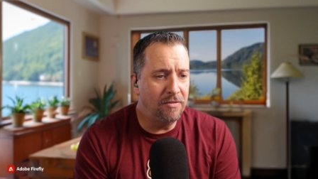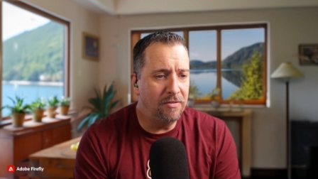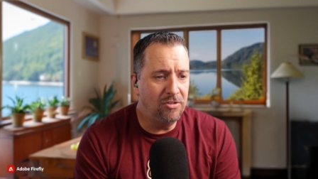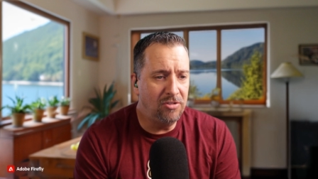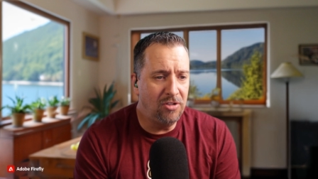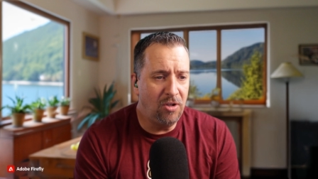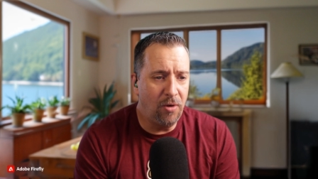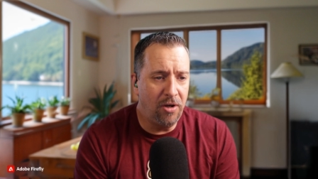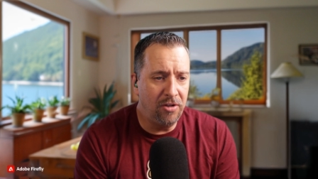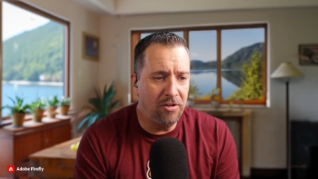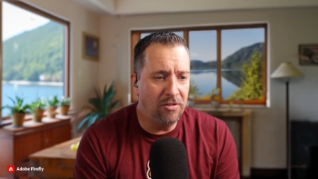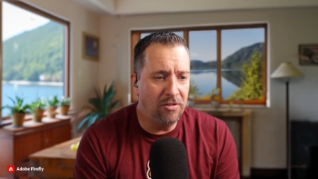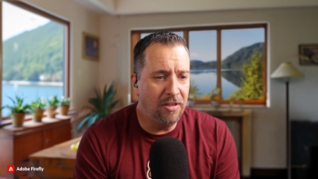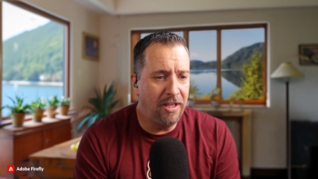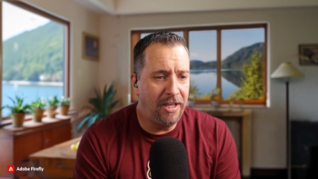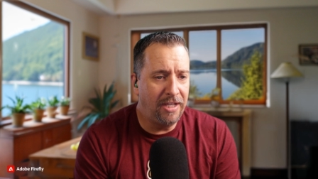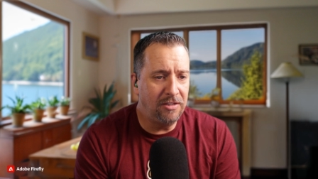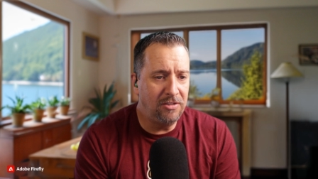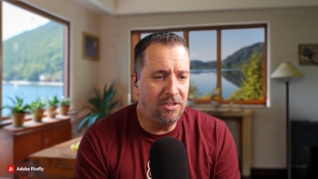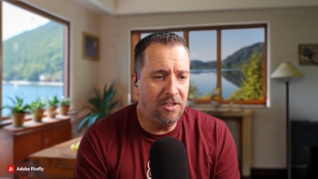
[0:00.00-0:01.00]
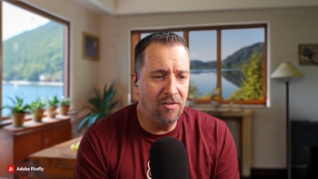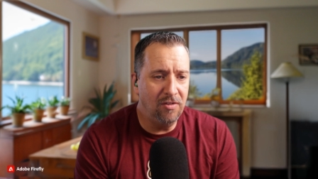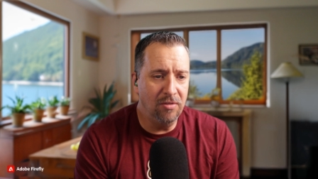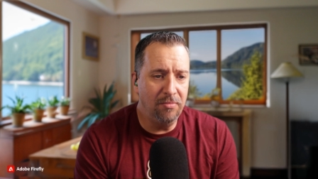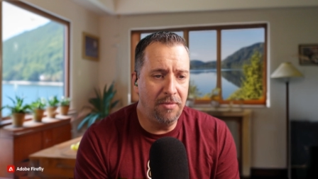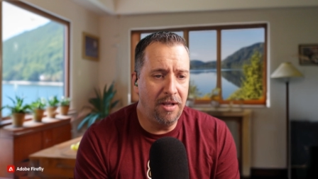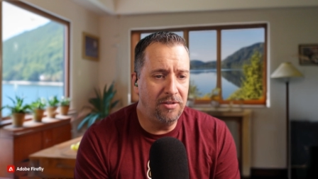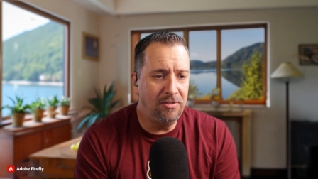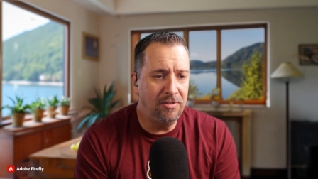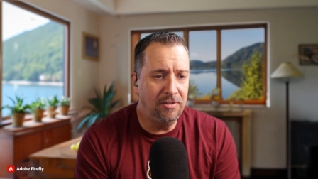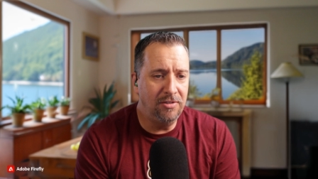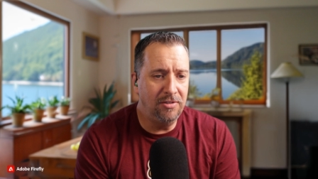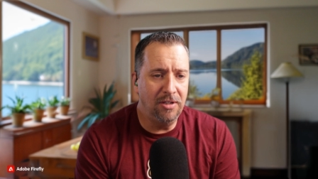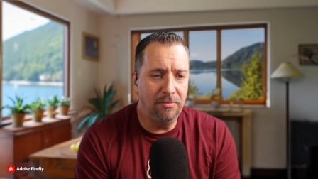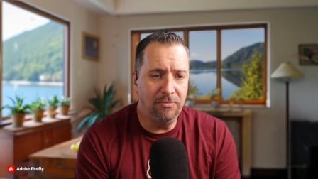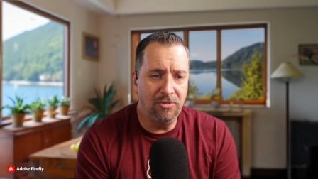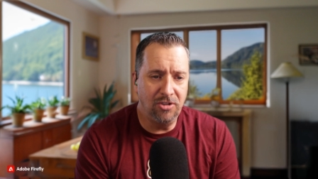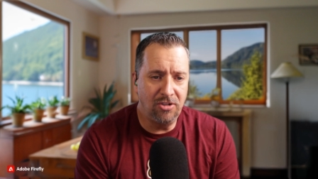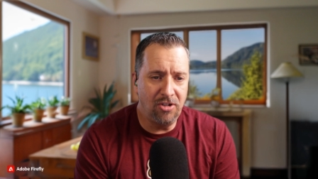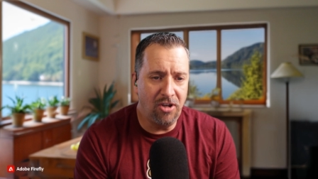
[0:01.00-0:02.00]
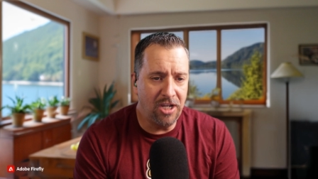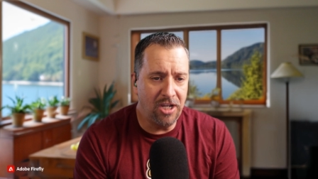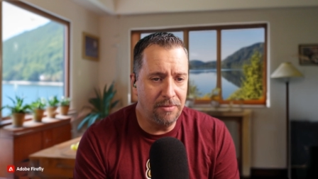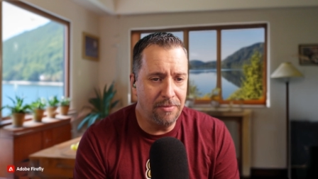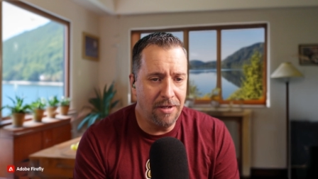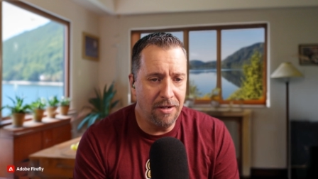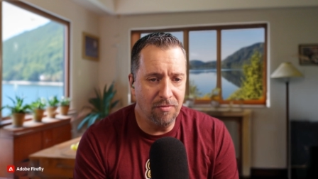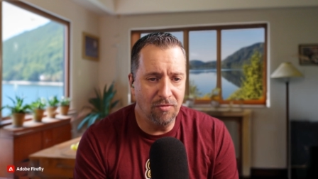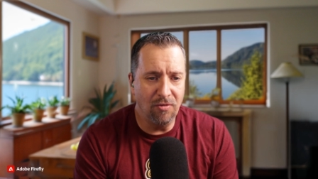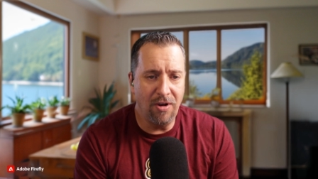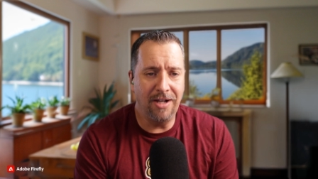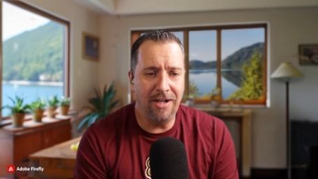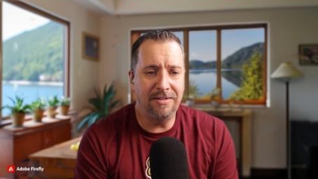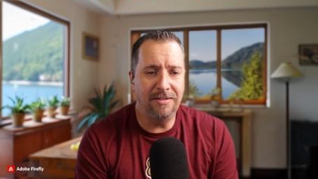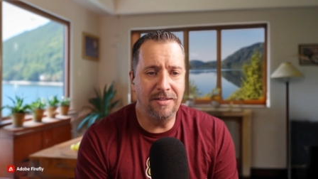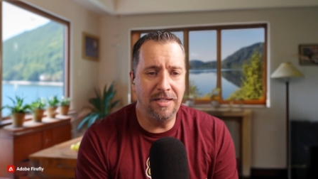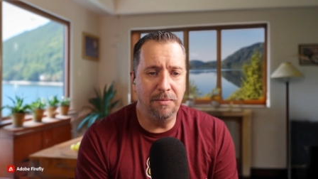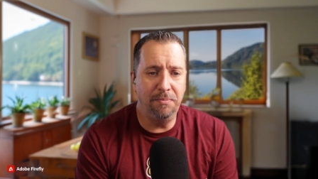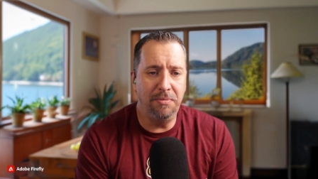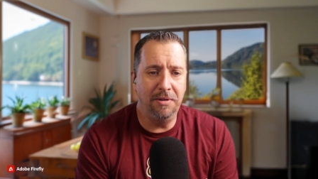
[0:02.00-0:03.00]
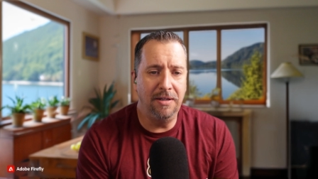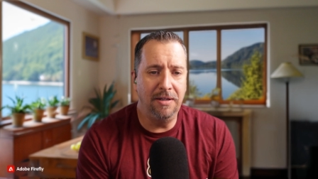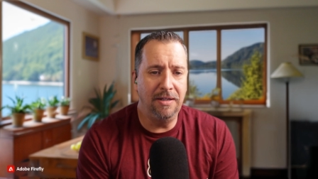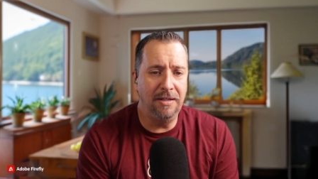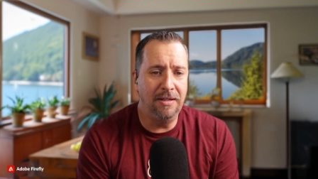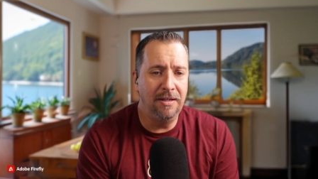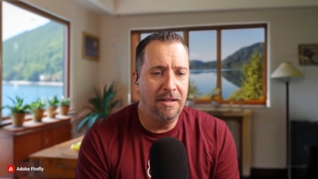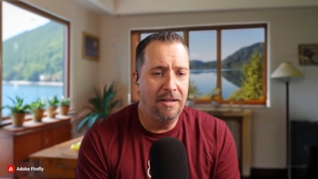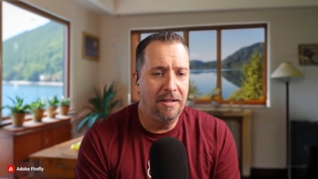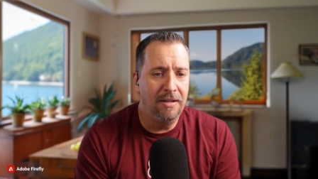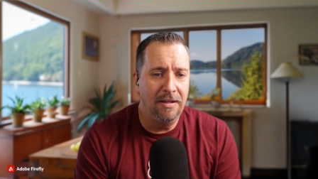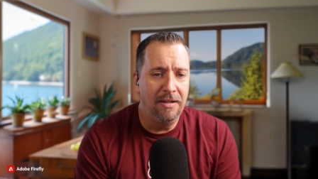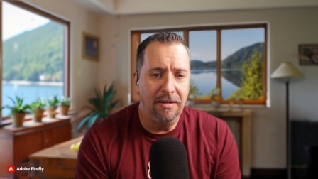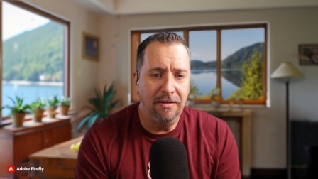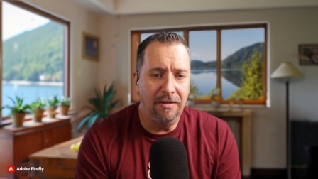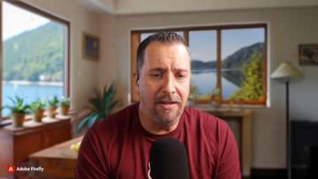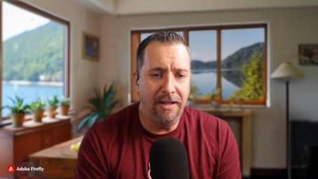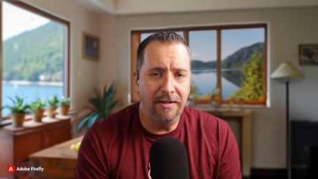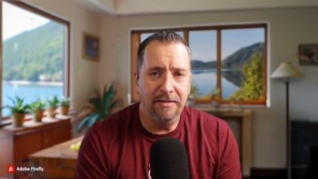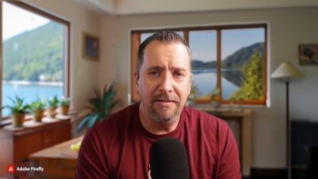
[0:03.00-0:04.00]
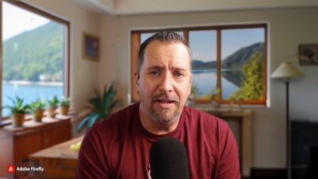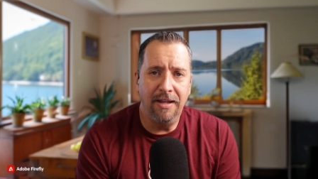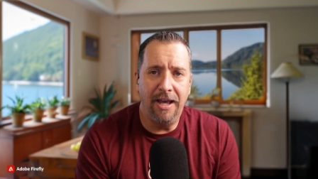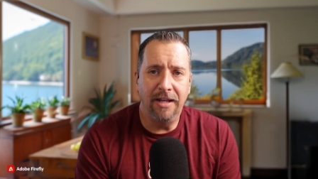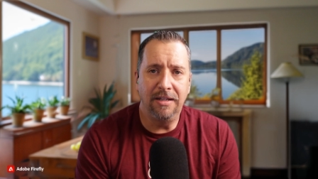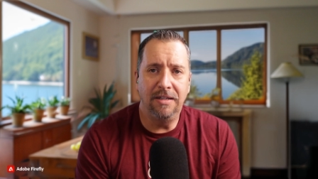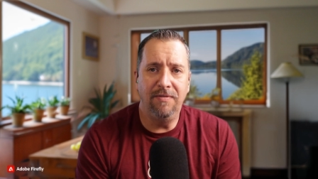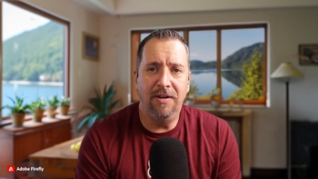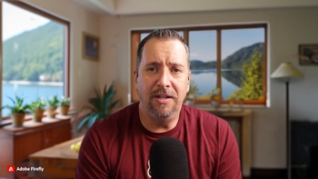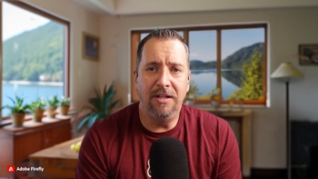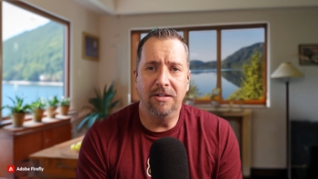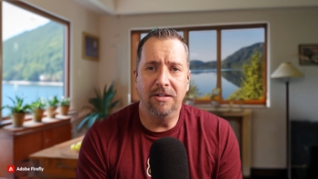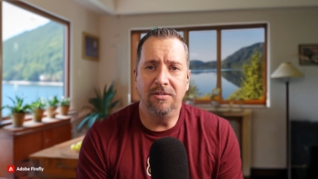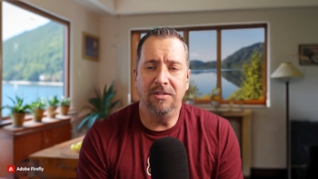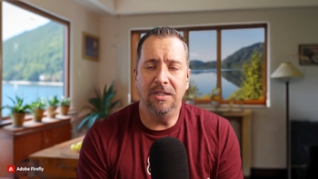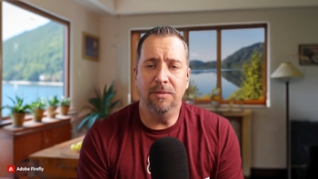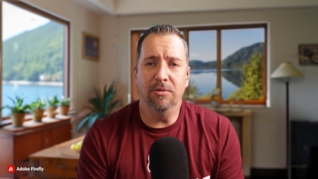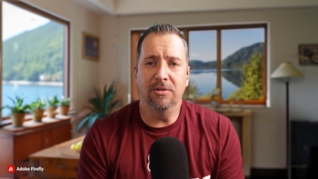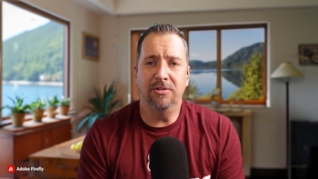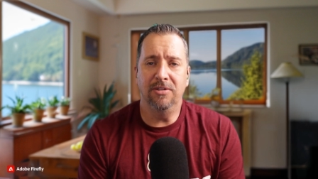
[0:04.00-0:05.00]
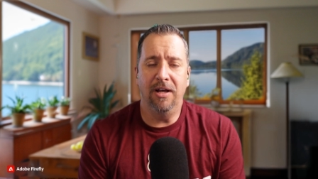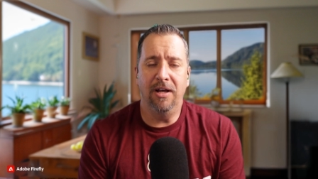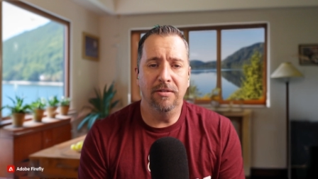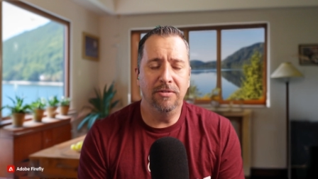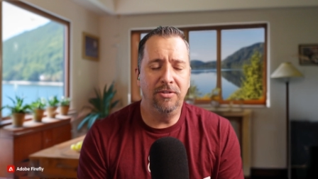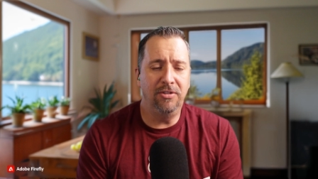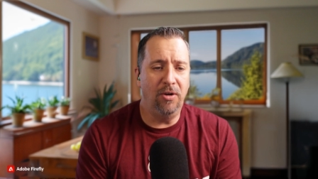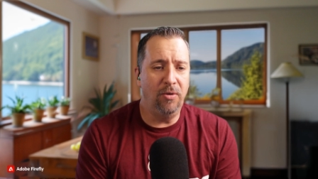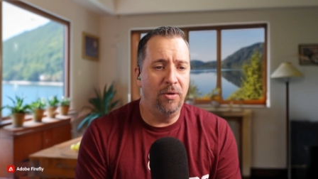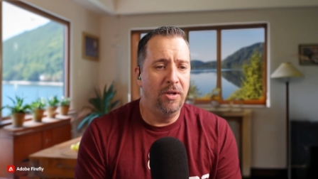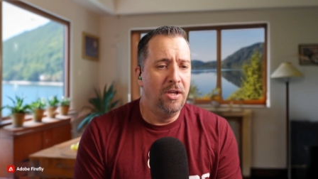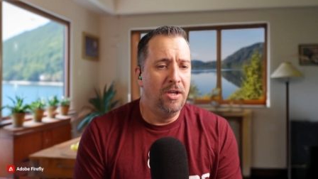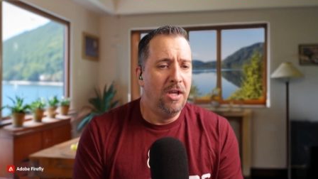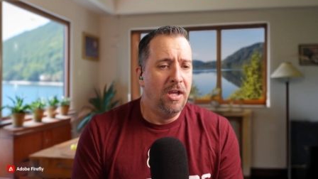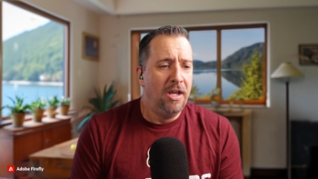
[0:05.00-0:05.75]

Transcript: There's no underlying secret message. I'm just talking about rock skipping, not activating a sleeper cell. So,